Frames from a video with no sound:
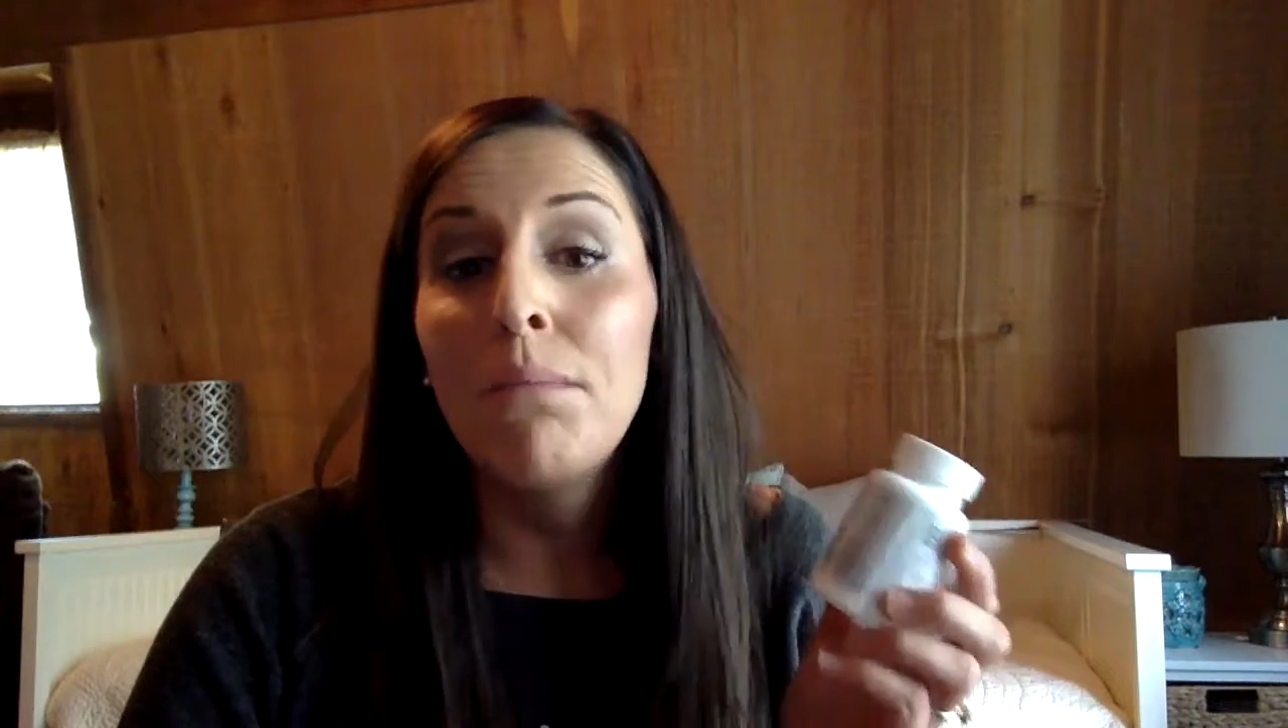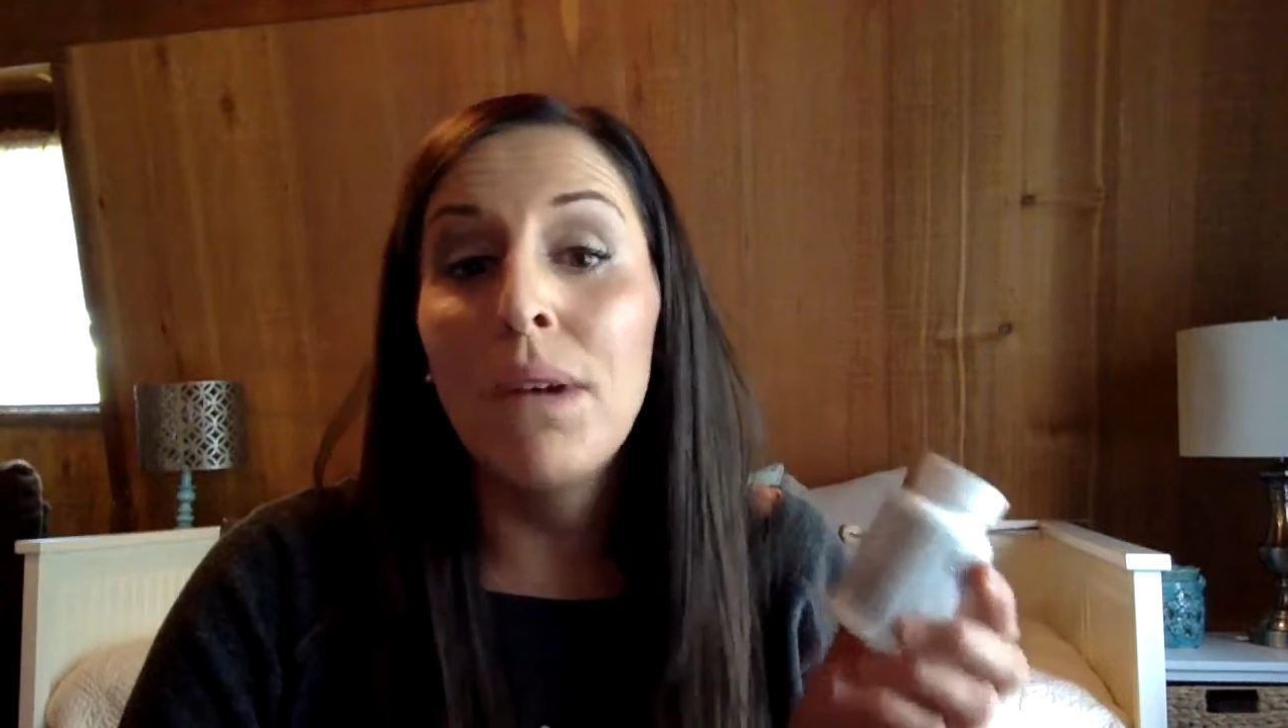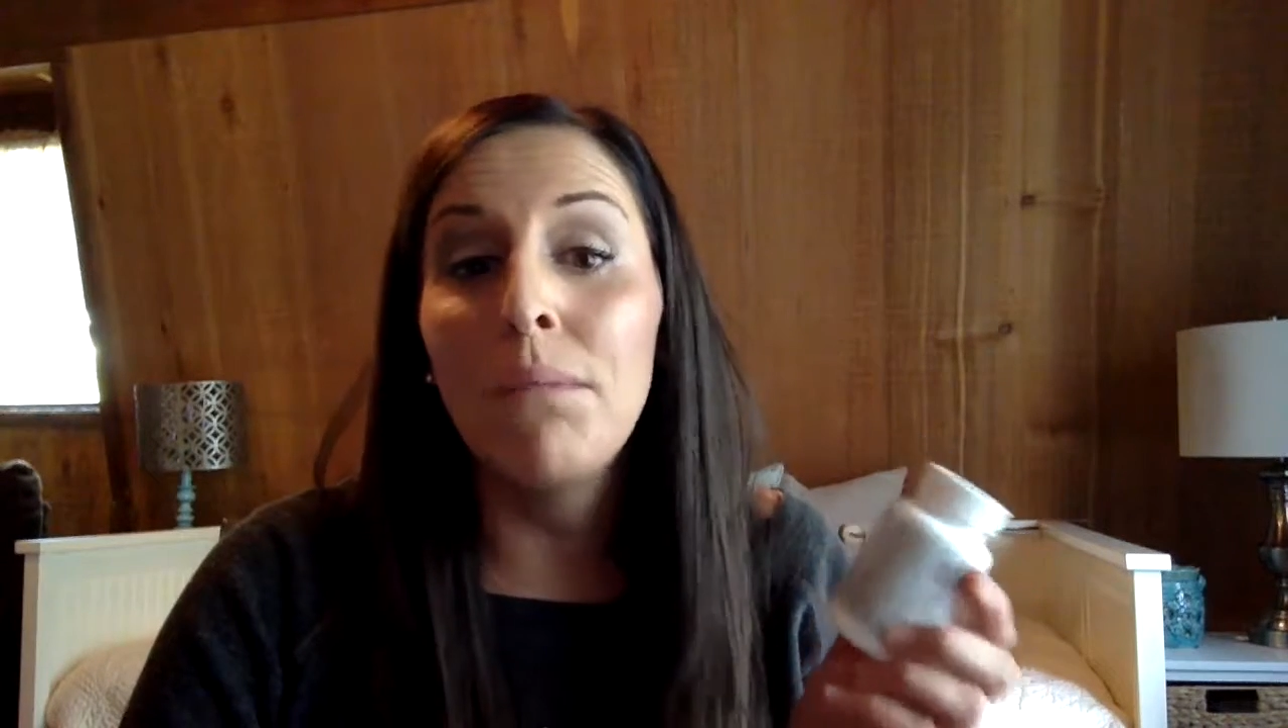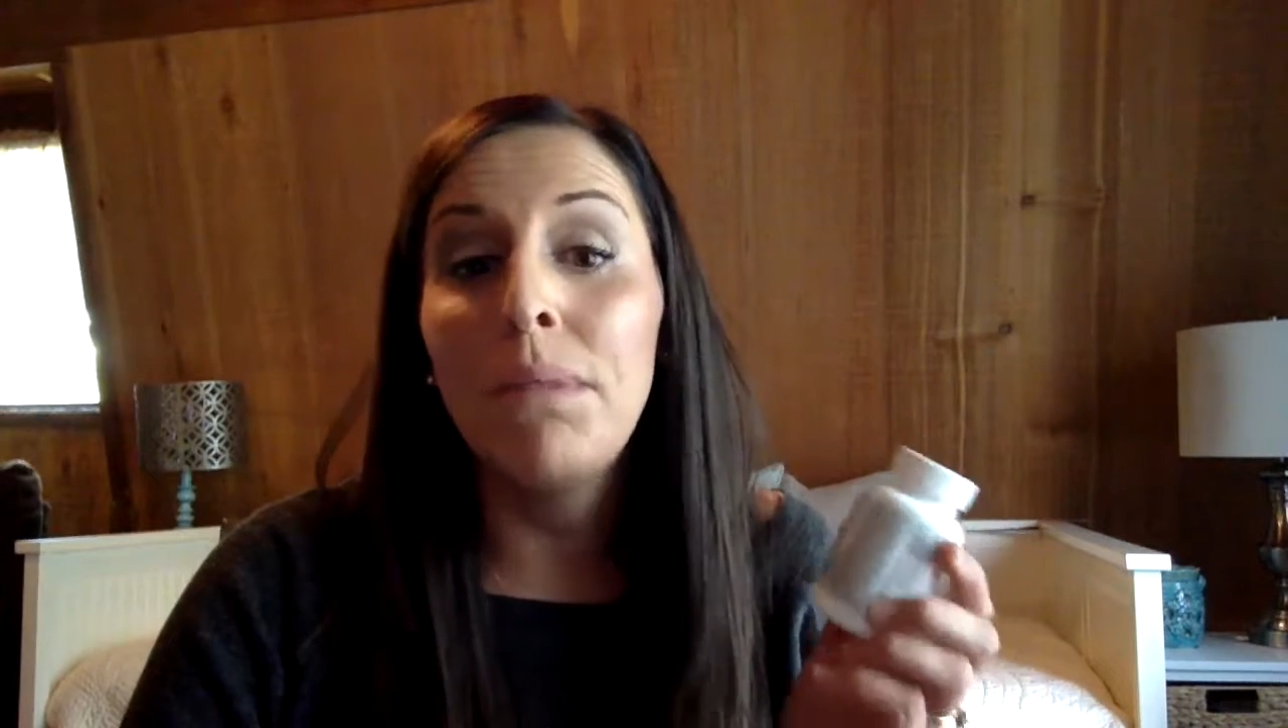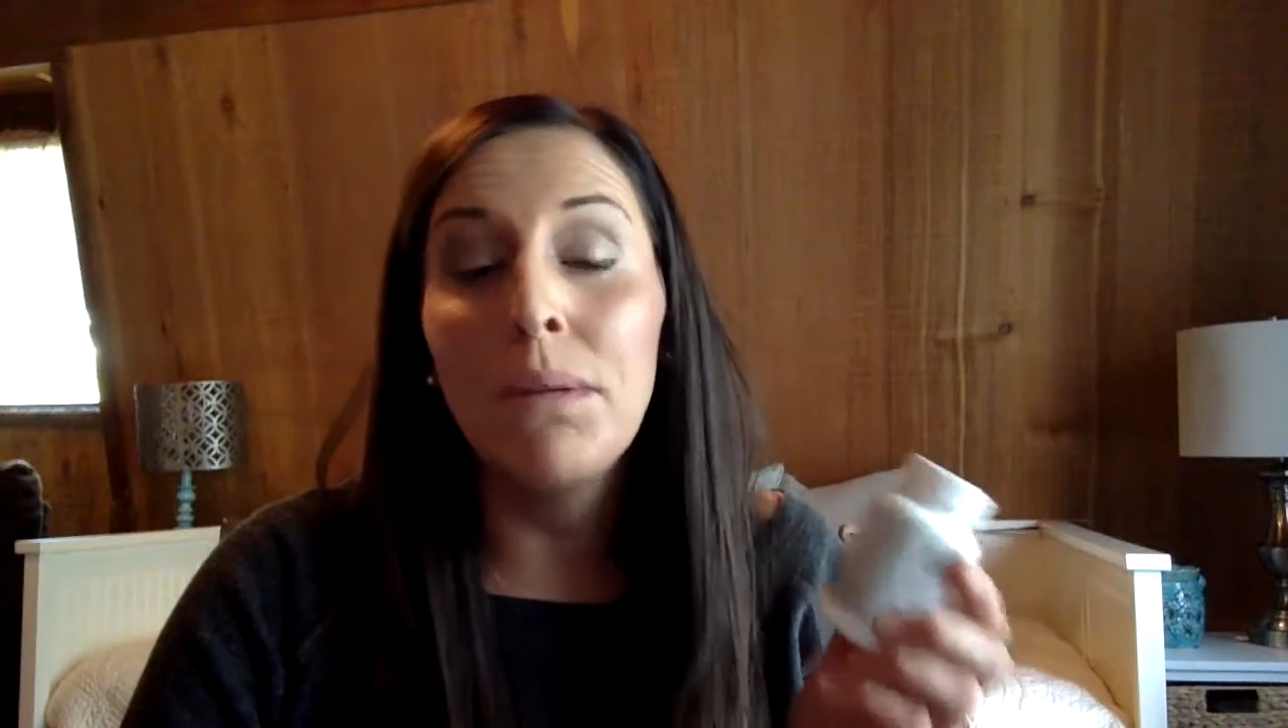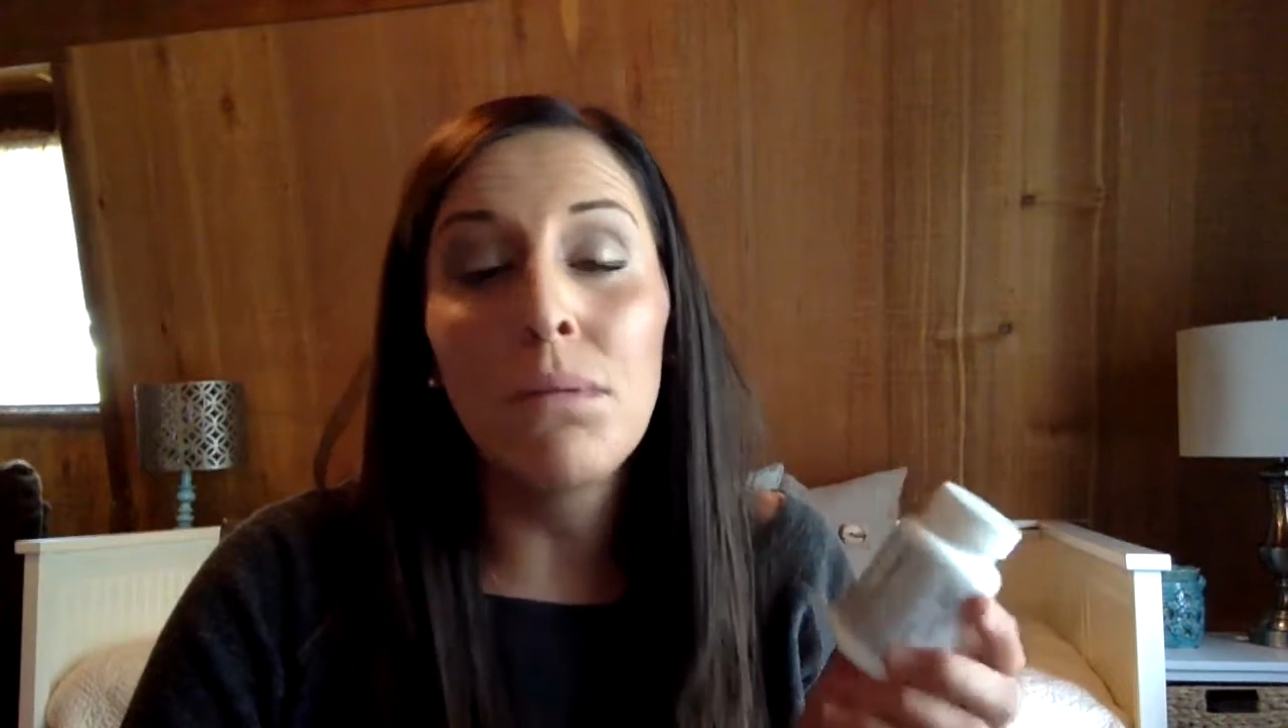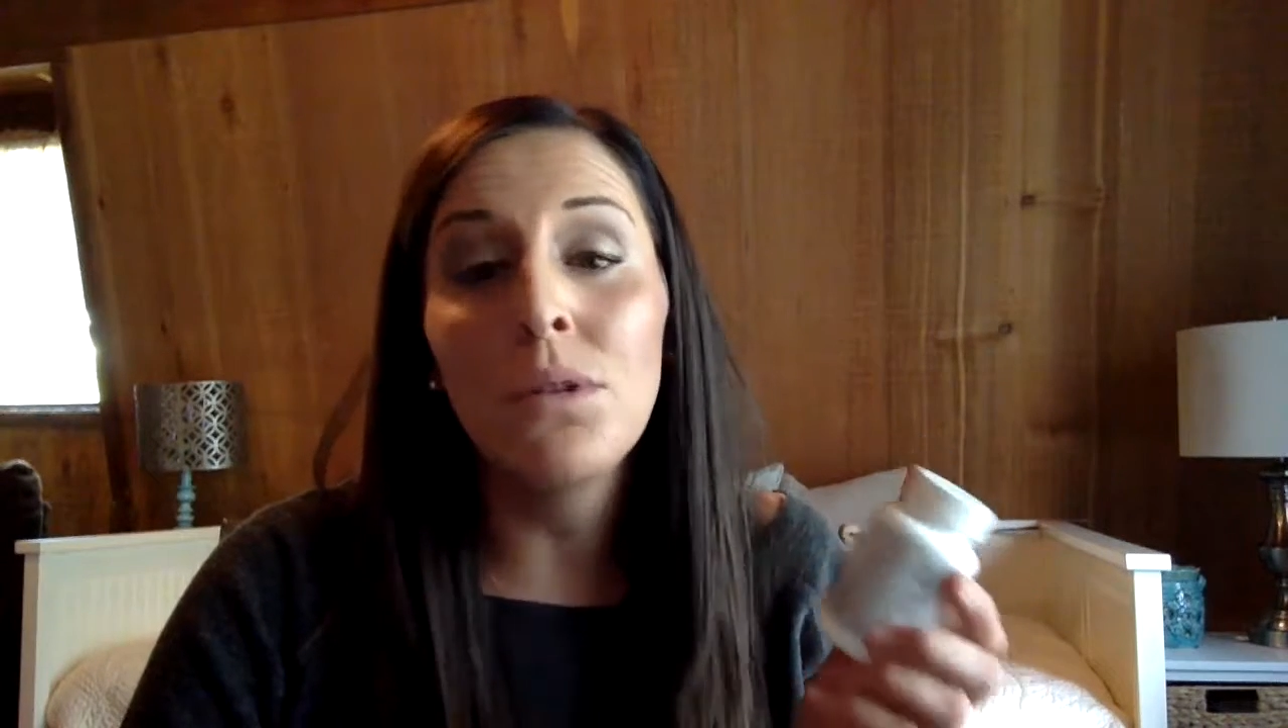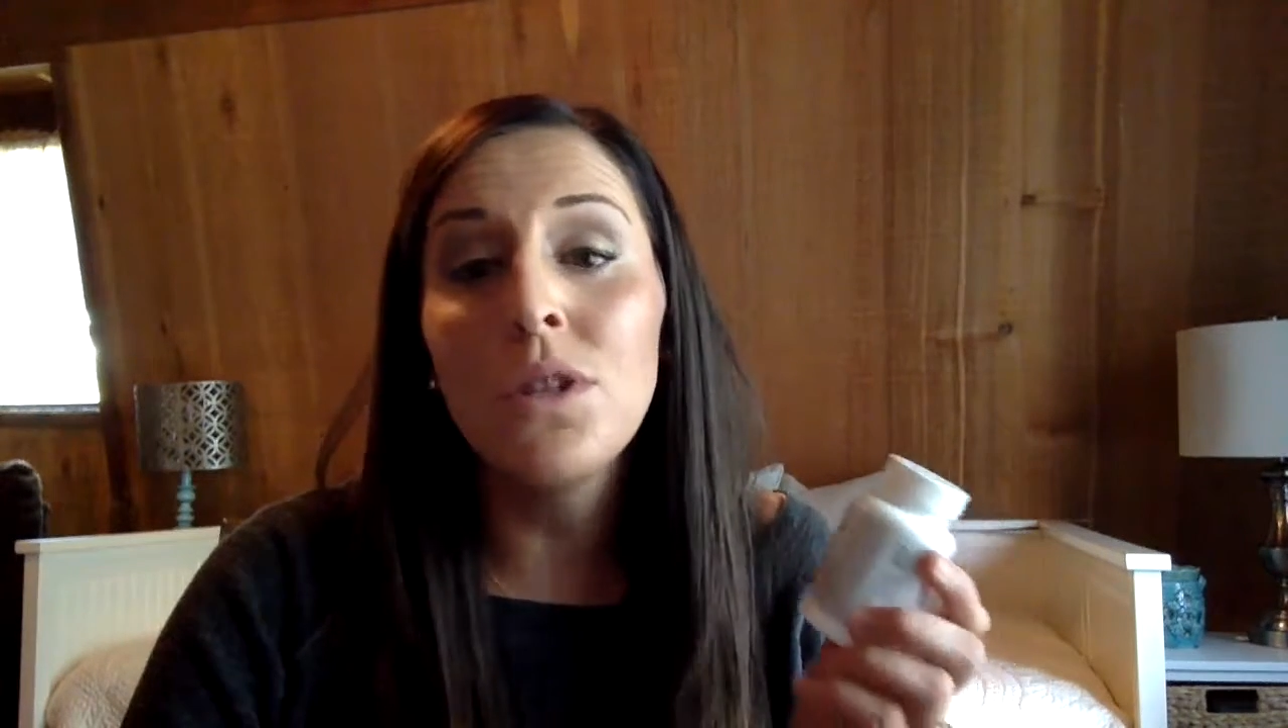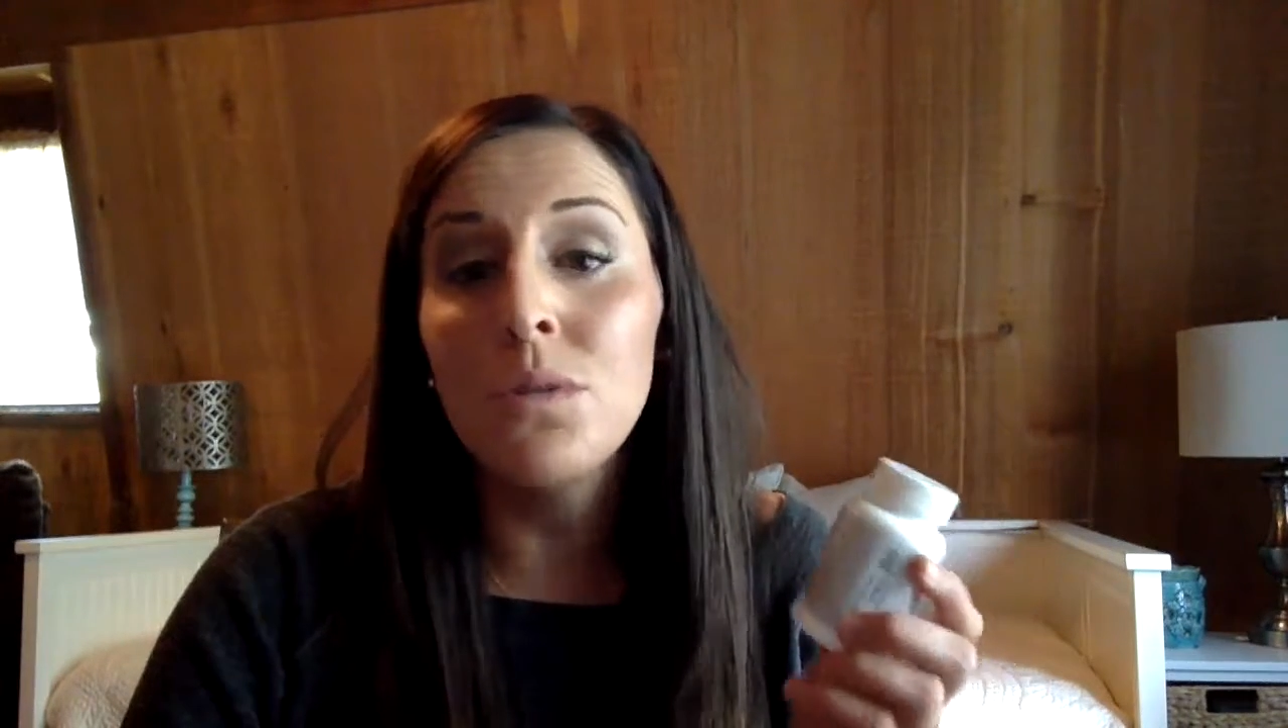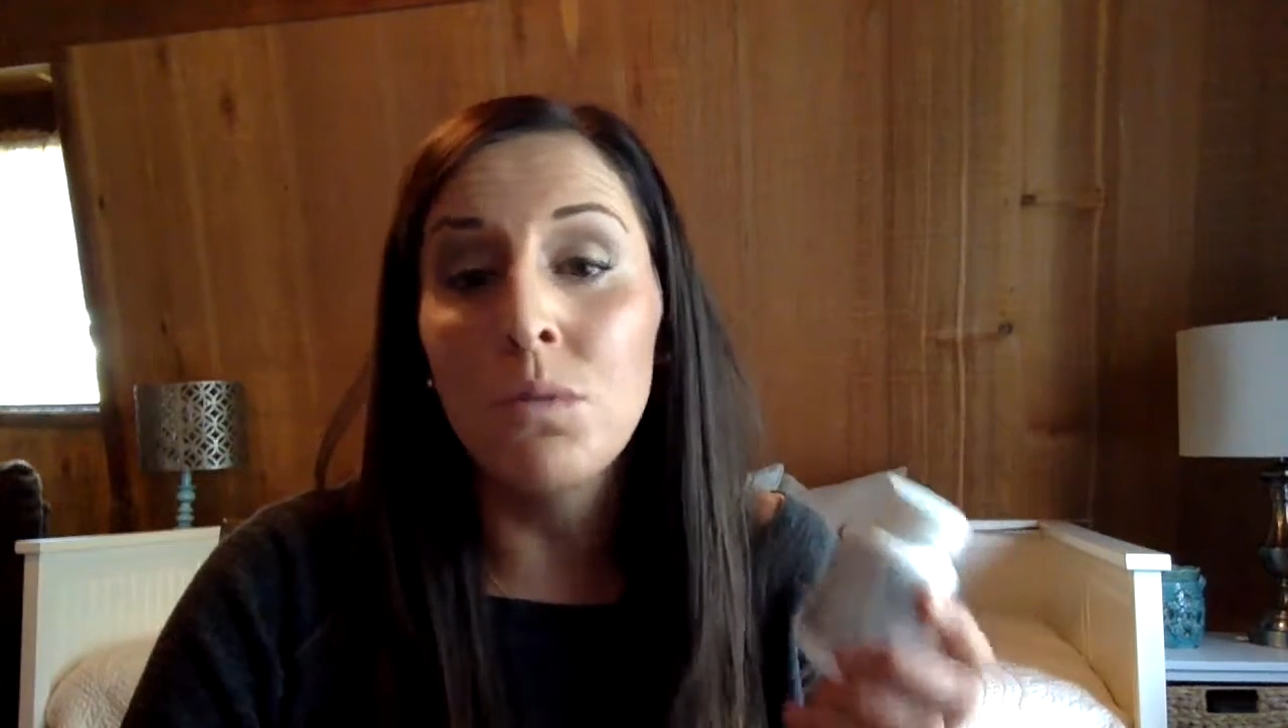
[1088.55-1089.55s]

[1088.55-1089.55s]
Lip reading: But people just